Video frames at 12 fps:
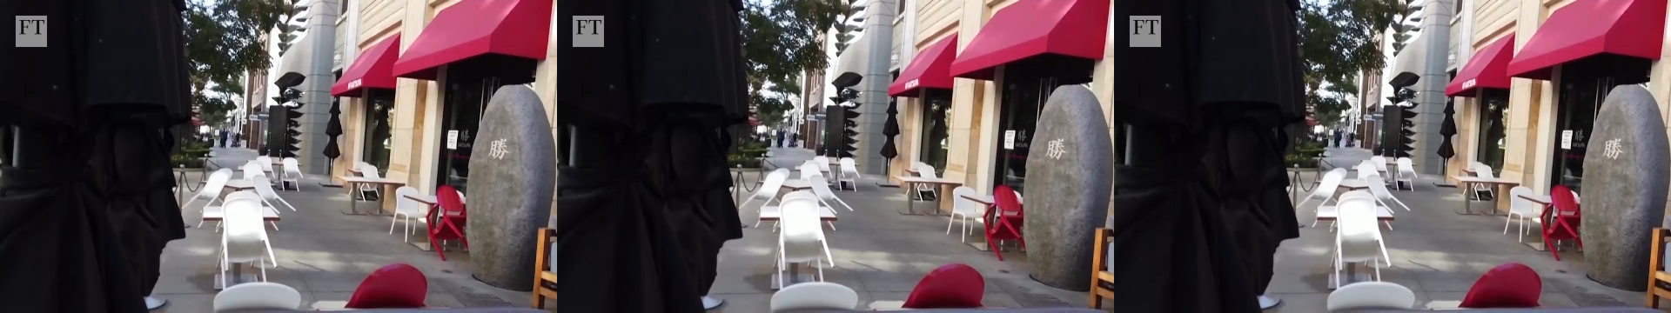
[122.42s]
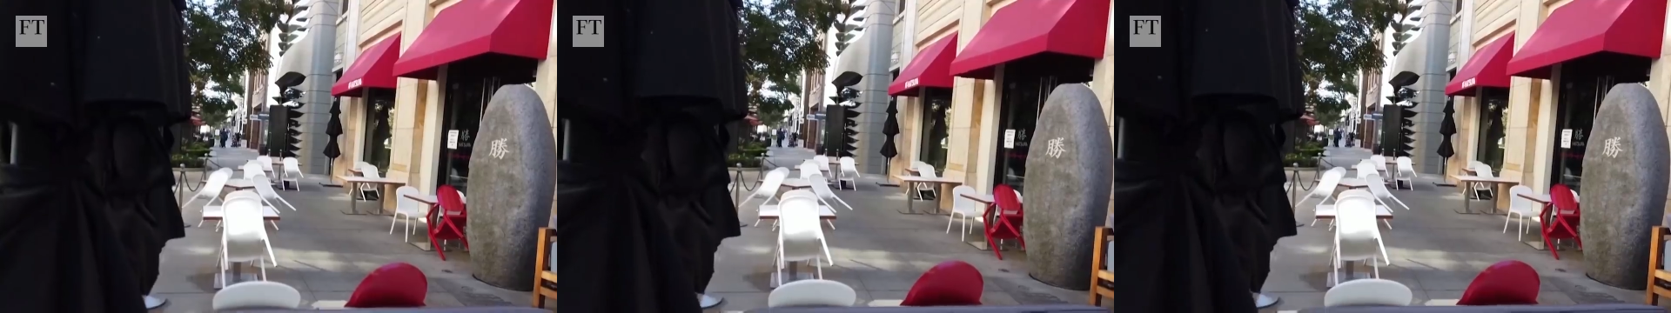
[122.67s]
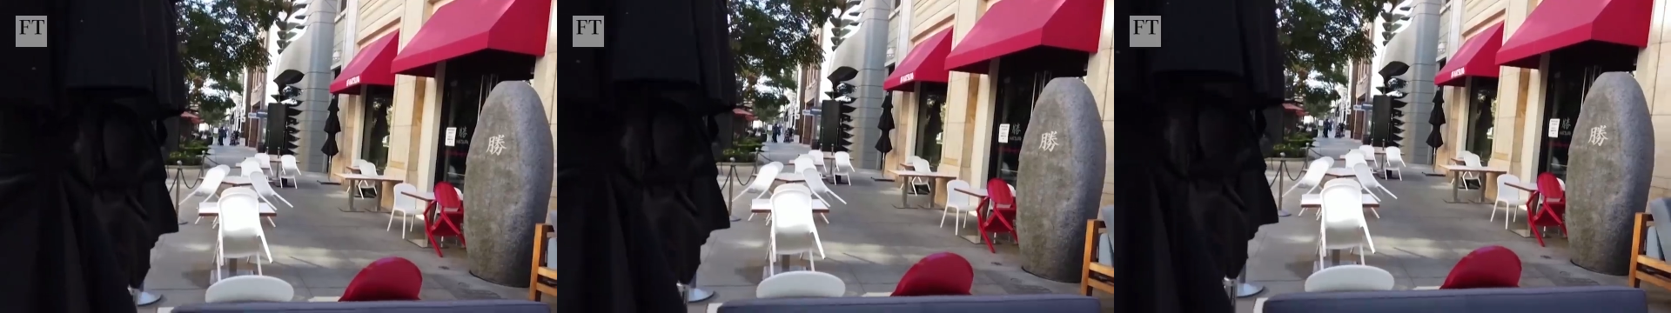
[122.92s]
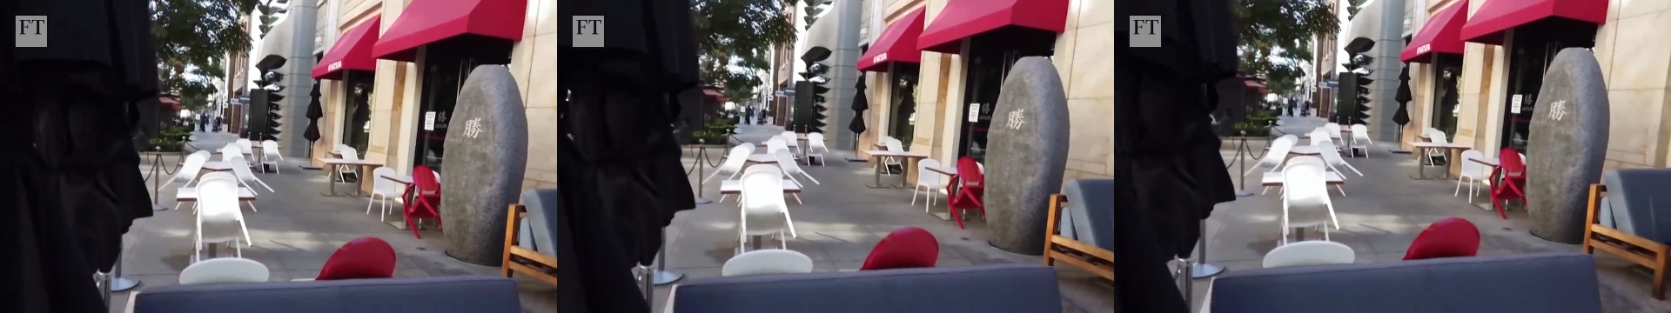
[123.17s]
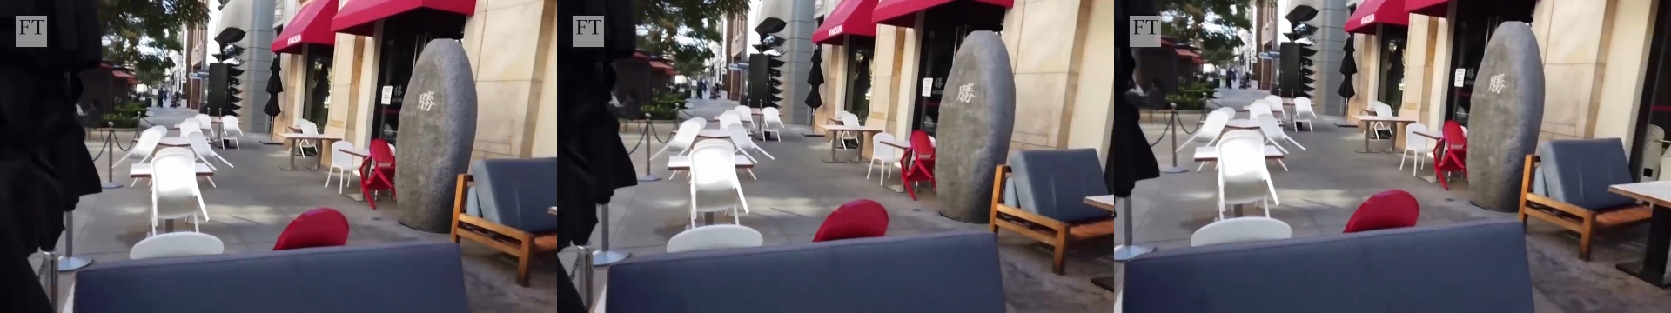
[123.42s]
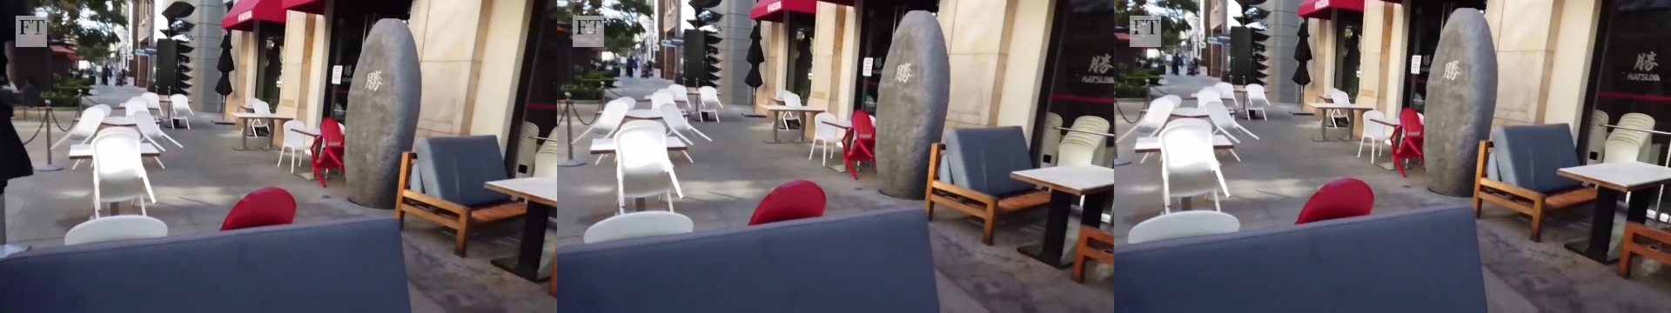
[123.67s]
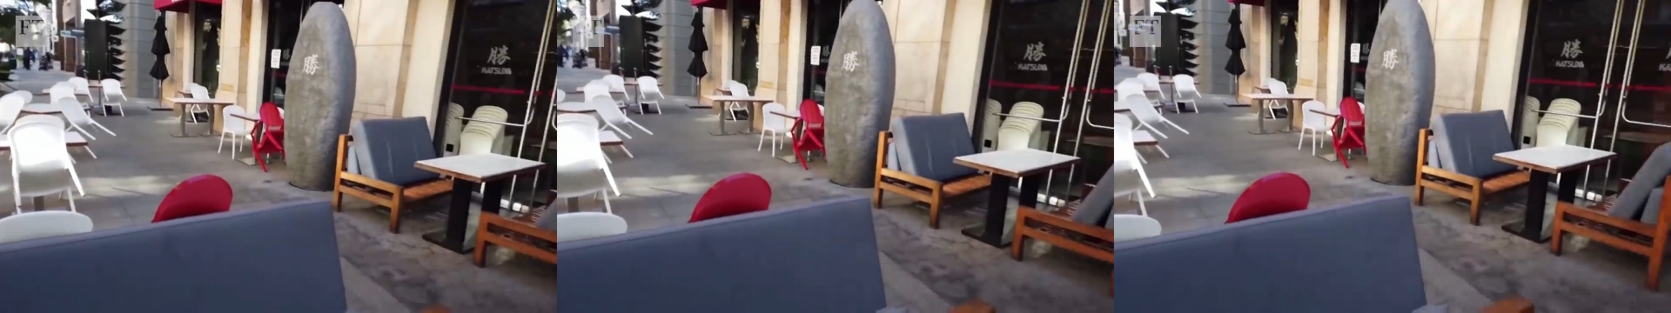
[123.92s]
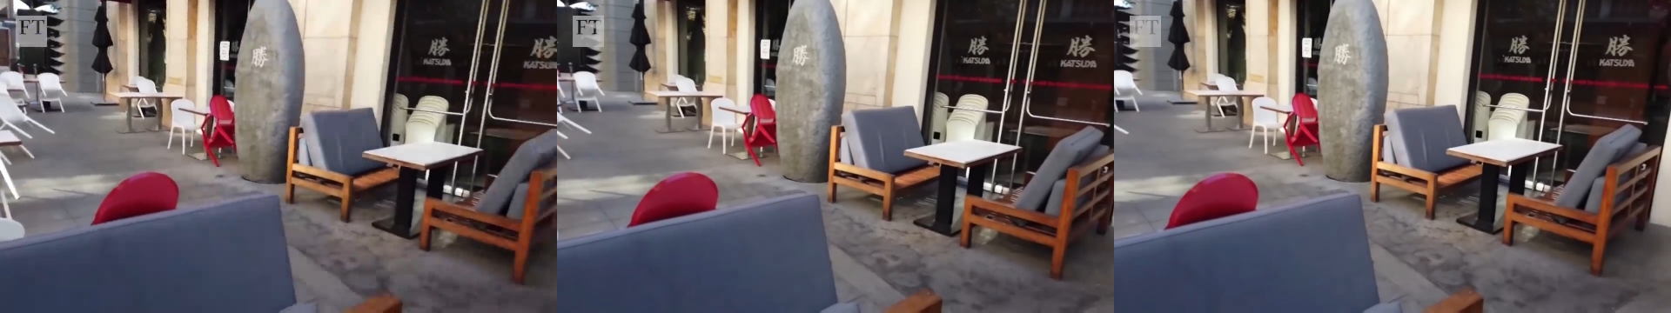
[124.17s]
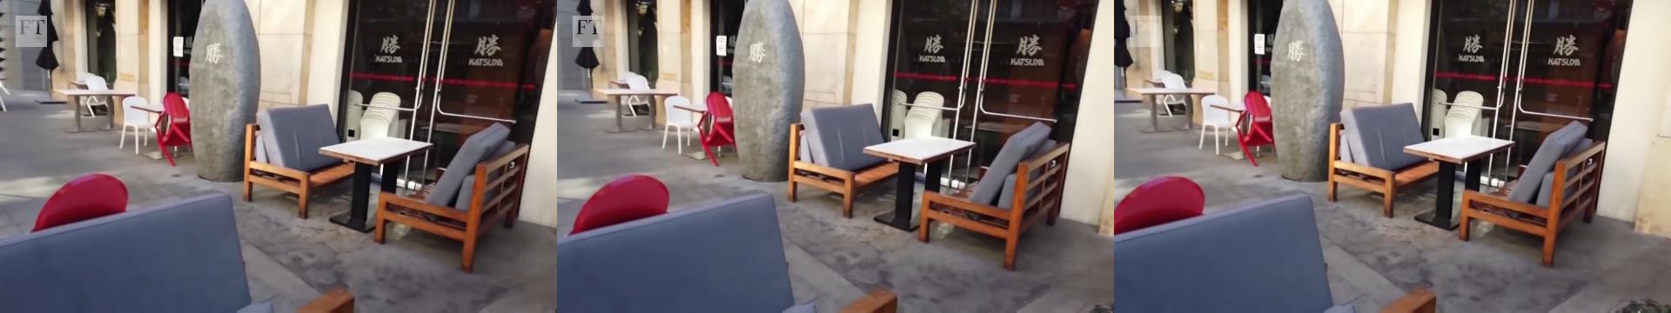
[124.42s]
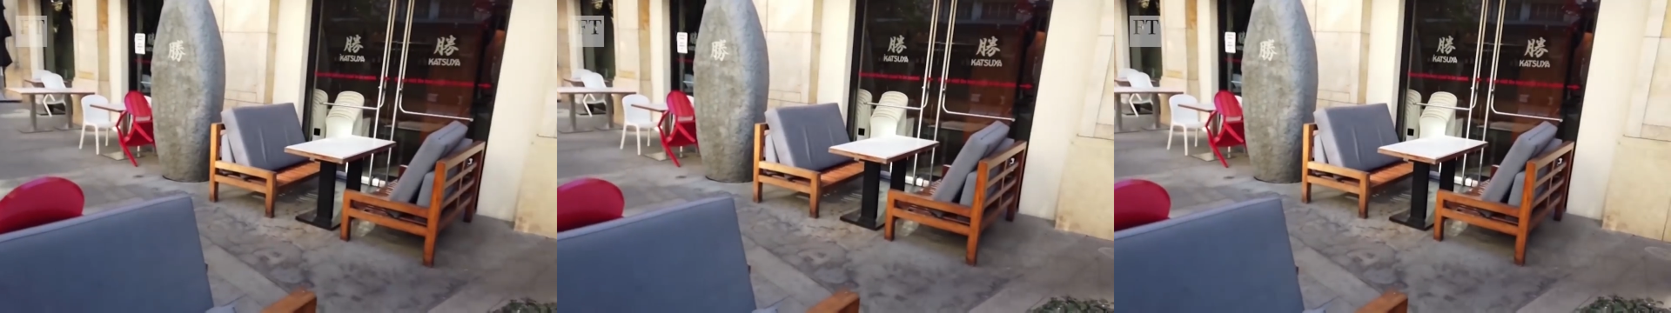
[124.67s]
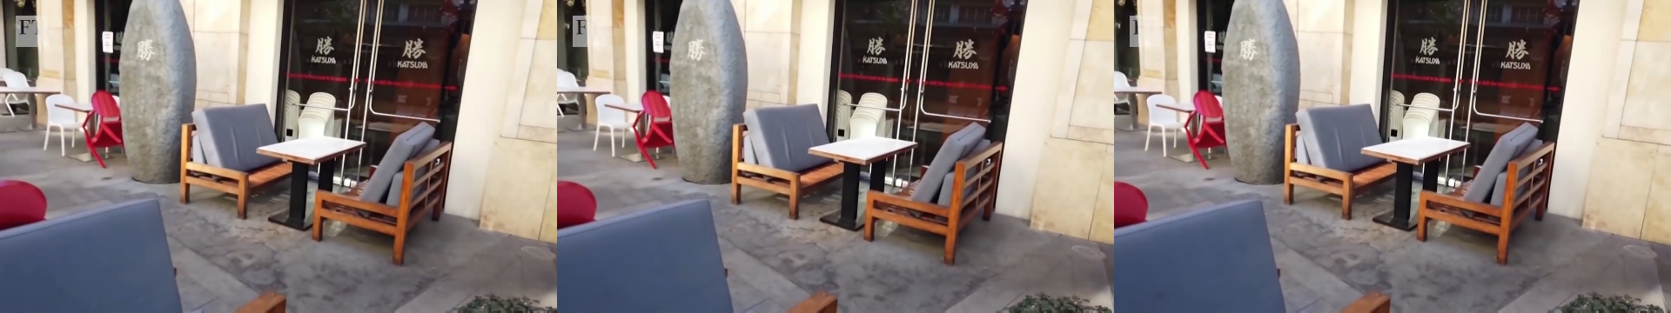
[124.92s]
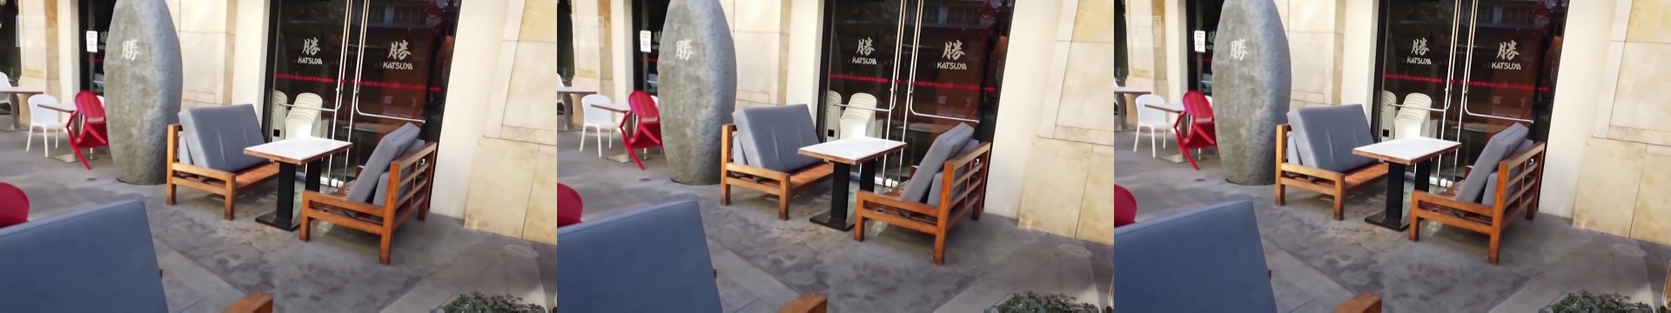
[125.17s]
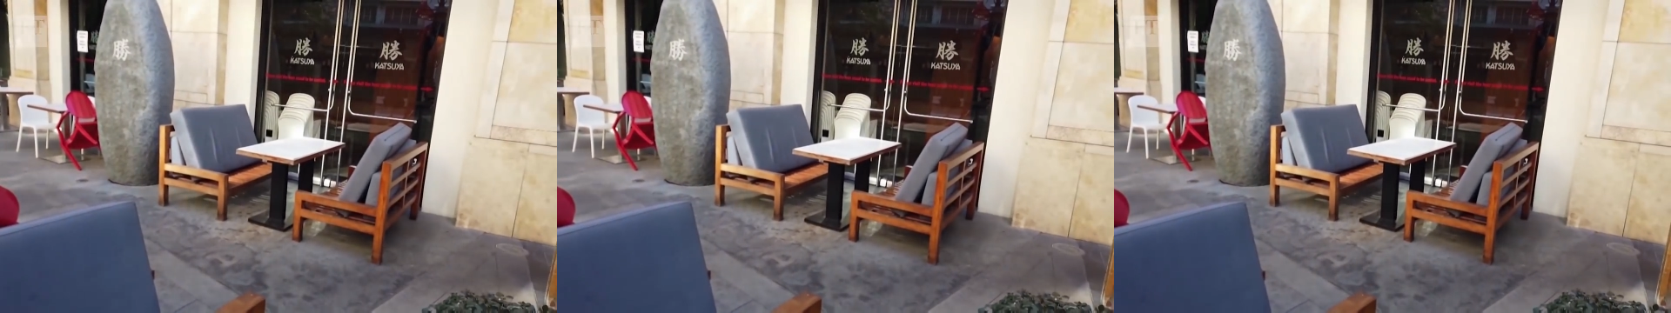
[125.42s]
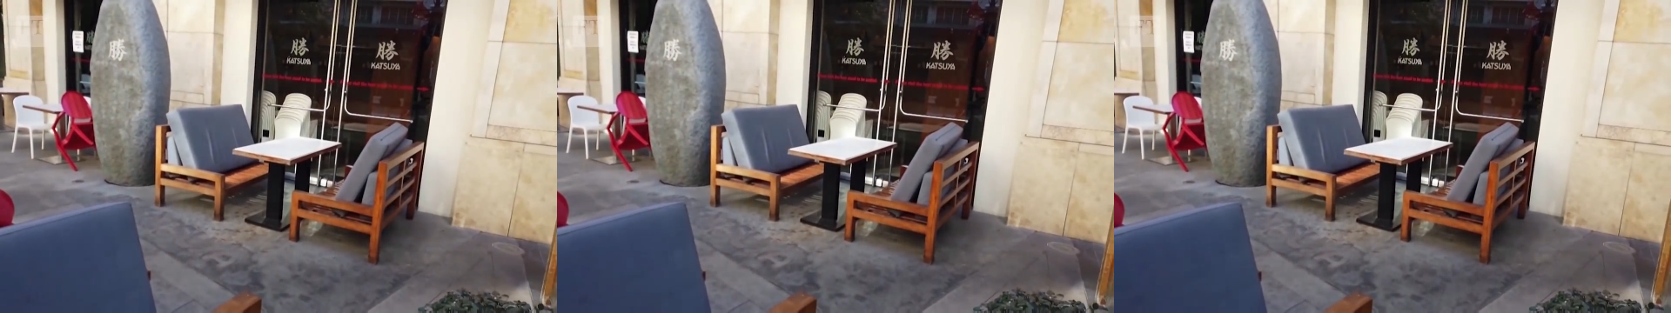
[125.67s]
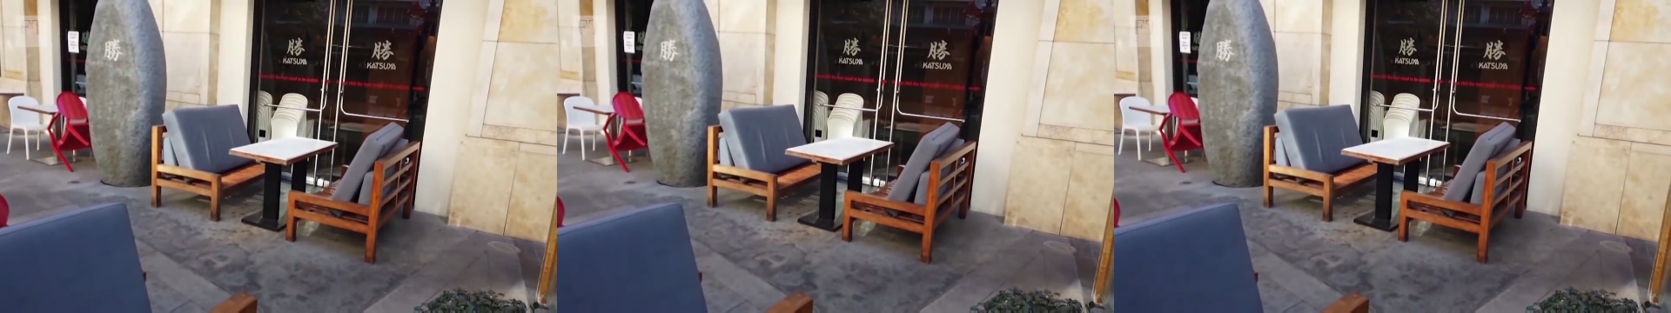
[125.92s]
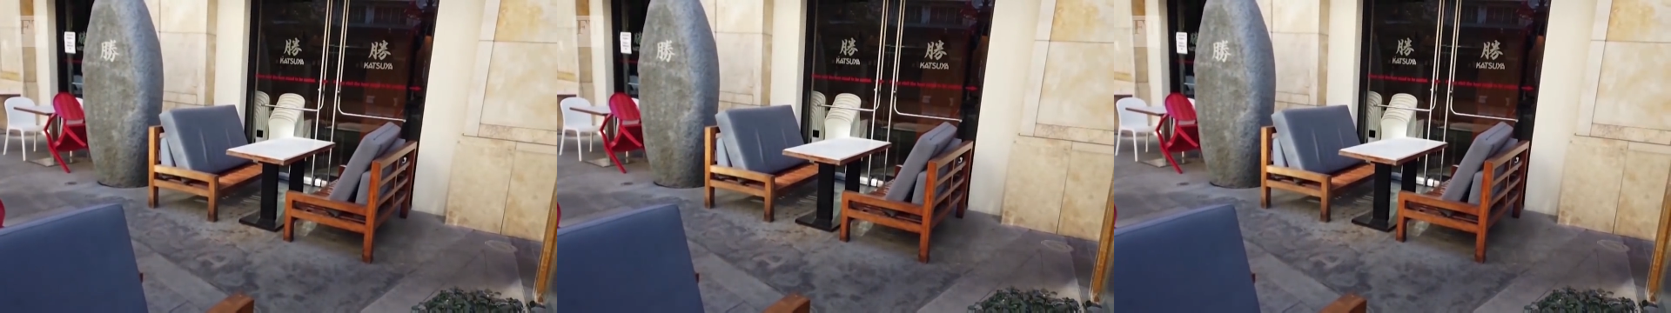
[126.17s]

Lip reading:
No face is visible, so there are no lips to read.